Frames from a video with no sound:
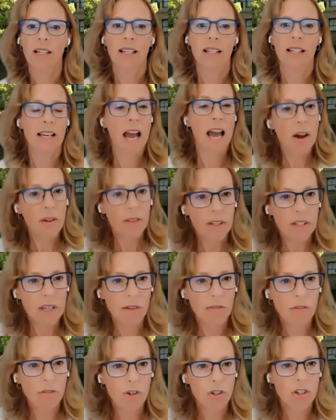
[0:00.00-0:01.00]
Now the
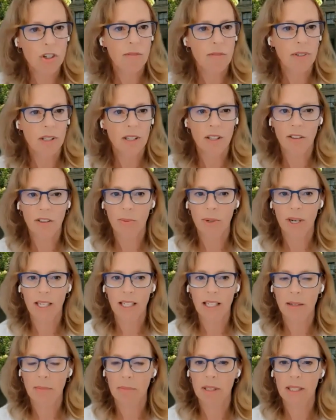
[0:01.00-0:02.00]
diversion of a
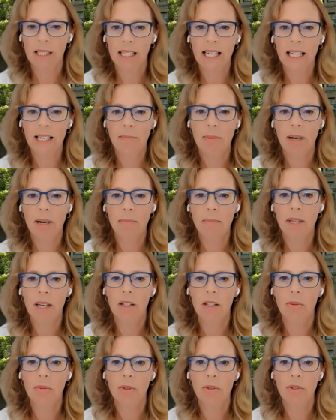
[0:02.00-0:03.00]
Lithuanian plane by
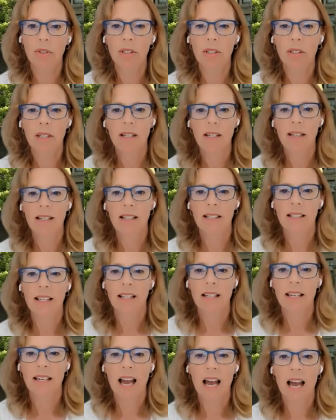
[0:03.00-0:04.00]
Belarus
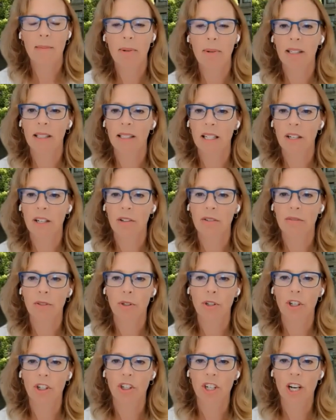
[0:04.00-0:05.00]
to nab a leader of
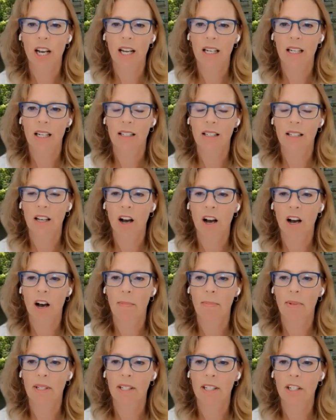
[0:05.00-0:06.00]
Lukashenko's
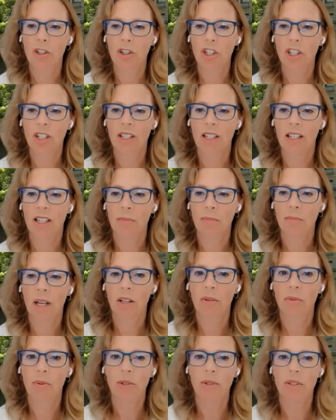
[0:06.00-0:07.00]
opposition in
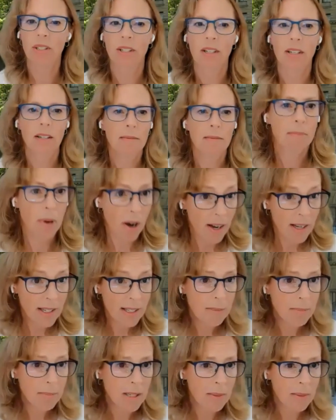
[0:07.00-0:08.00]
Belarus,
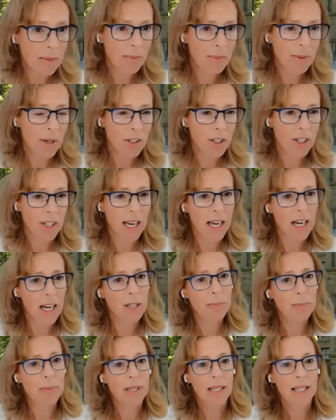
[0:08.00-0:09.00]
possibly with Russian
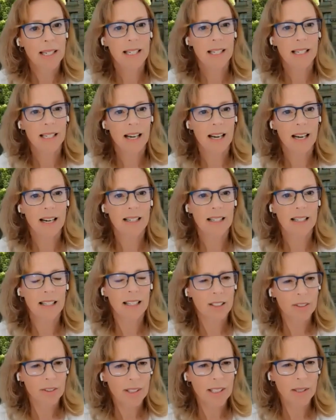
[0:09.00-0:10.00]
help. Uh,
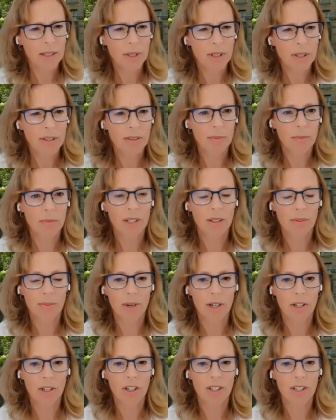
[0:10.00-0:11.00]
clearly, with with
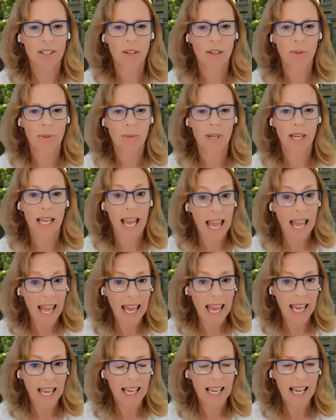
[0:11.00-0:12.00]
Russia's
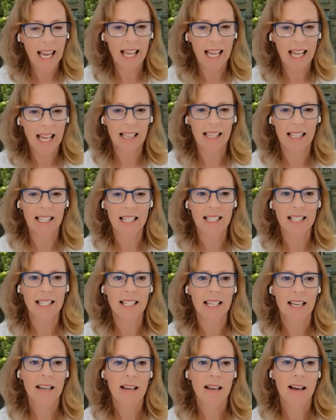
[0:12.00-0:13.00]
okay, at least,
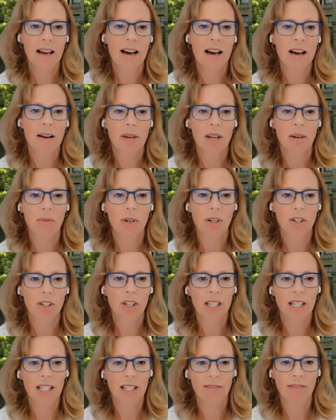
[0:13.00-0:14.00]
um, and
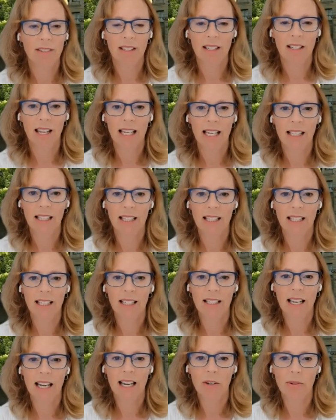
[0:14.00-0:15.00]
Russia even lightly
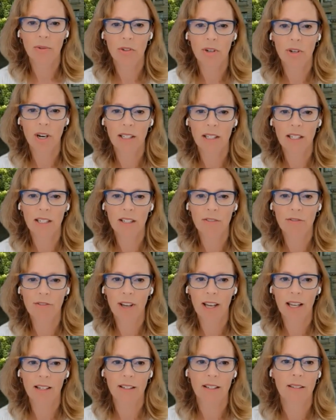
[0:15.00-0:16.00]
now trying to
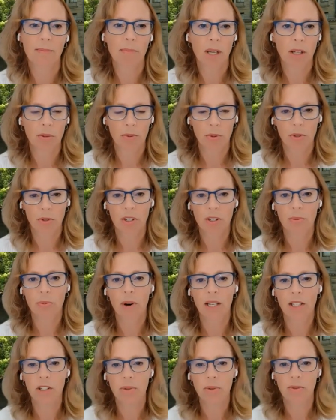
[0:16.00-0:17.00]
defend Belarus's
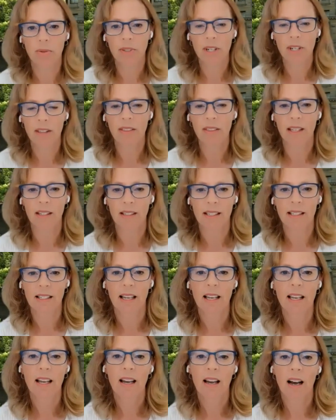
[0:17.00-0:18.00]
right to have done this
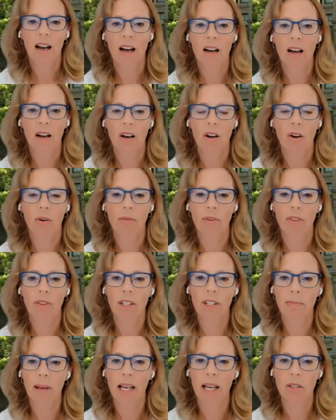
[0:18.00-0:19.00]
uh, over
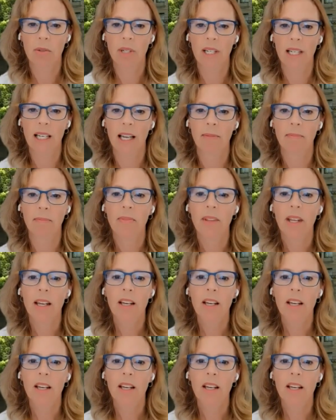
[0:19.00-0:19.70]
this past weekend.